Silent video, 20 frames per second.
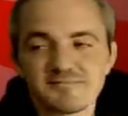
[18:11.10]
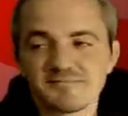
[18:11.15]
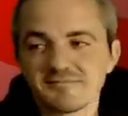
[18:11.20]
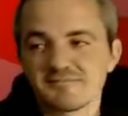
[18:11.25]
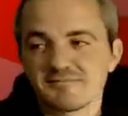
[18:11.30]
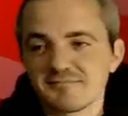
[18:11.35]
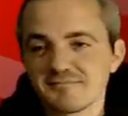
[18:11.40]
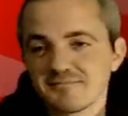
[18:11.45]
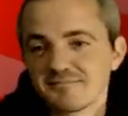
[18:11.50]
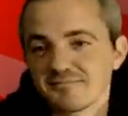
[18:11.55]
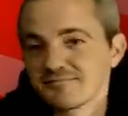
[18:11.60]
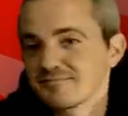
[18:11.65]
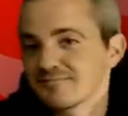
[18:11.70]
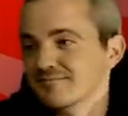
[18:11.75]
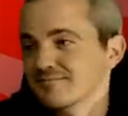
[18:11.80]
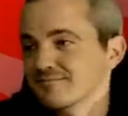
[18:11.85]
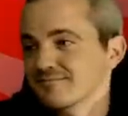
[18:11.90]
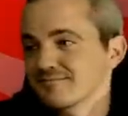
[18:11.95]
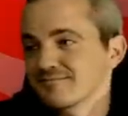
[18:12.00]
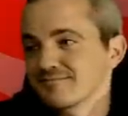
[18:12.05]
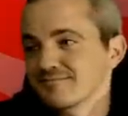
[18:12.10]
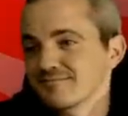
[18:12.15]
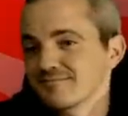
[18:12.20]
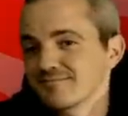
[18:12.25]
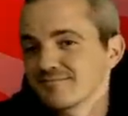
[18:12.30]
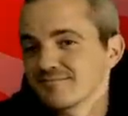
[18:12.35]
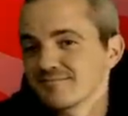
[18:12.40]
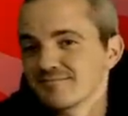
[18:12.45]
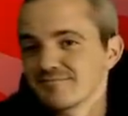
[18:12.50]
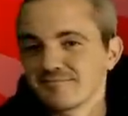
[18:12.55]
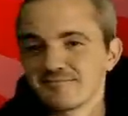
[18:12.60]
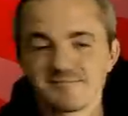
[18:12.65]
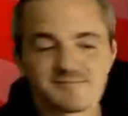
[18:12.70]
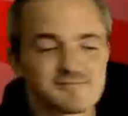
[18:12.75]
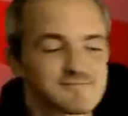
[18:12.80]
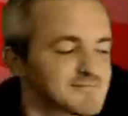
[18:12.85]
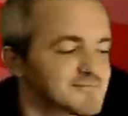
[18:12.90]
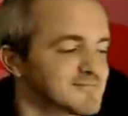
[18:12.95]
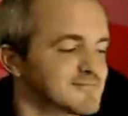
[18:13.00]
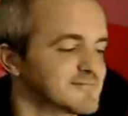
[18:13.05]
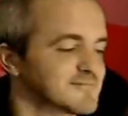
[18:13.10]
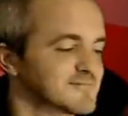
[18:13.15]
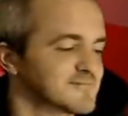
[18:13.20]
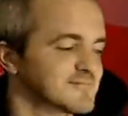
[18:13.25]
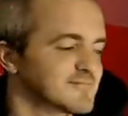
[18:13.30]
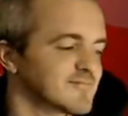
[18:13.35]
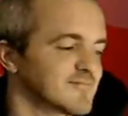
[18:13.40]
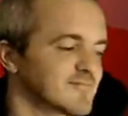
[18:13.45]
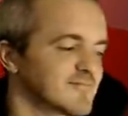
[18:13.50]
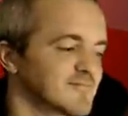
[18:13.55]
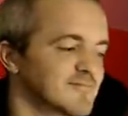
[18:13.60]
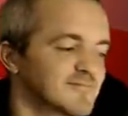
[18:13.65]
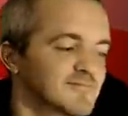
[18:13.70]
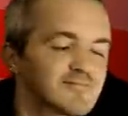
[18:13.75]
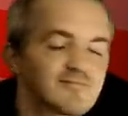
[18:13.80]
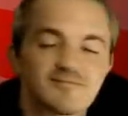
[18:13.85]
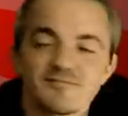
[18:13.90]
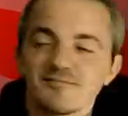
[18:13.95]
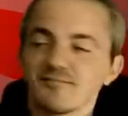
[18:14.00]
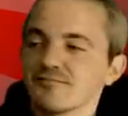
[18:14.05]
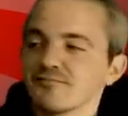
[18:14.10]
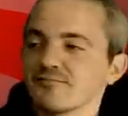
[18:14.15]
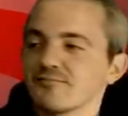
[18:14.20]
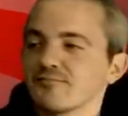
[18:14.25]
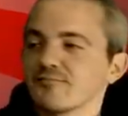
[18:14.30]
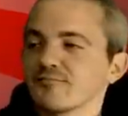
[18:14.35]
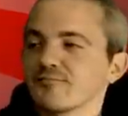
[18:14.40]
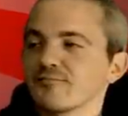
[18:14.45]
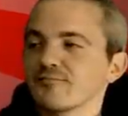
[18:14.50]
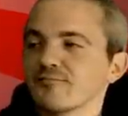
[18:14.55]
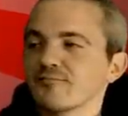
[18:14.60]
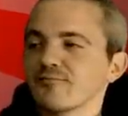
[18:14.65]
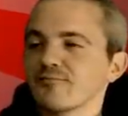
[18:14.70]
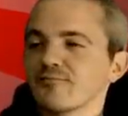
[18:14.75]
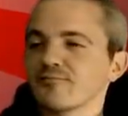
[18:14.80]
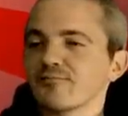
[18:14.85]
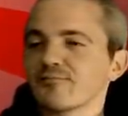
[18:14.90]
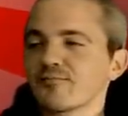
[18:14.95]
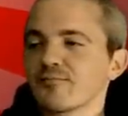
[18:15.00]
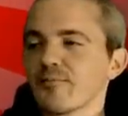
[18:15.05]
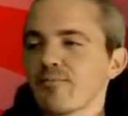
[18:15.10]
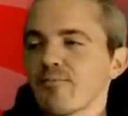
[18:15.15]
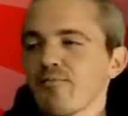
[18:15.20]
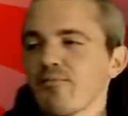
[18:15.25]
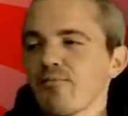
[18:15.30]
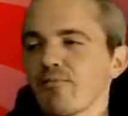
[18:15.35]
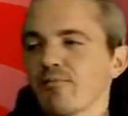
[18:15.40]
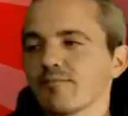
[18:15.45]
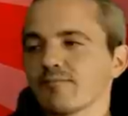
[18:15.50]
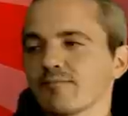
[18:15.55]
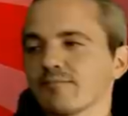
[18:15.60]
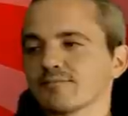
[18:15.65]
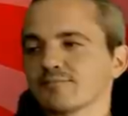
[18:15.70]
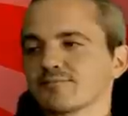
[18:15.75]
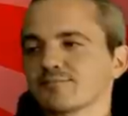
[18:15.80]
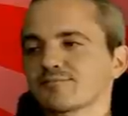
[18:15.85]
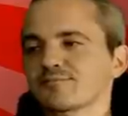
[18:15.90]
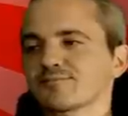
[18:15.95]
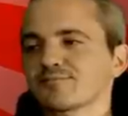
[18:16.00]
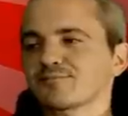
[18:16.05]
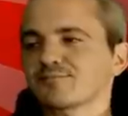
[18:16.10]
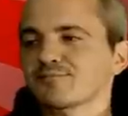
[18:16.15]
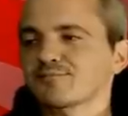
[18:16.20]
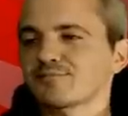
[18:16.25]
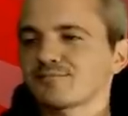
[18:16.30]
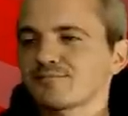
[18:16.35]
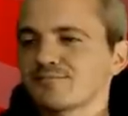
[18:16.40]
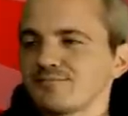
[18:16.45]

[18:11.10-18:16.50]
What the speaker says: (silent)